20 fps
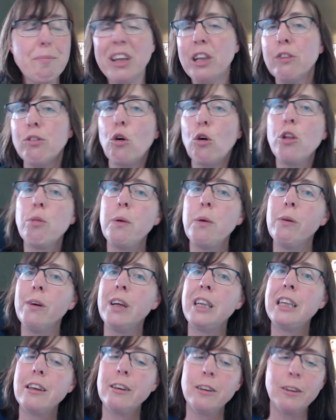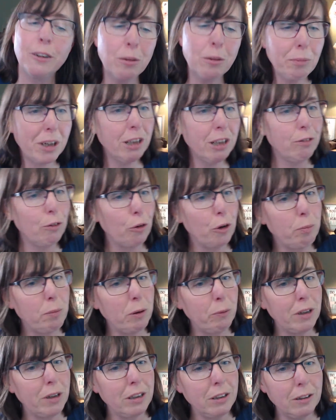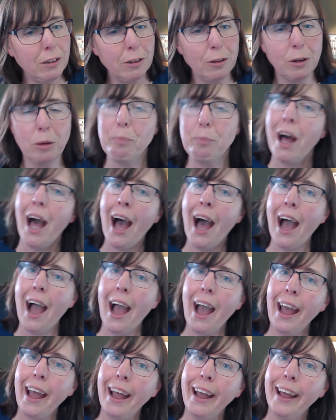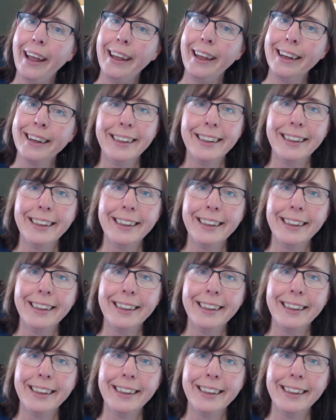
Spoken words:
May the 4th be with you. May the 4th be with you. Bye.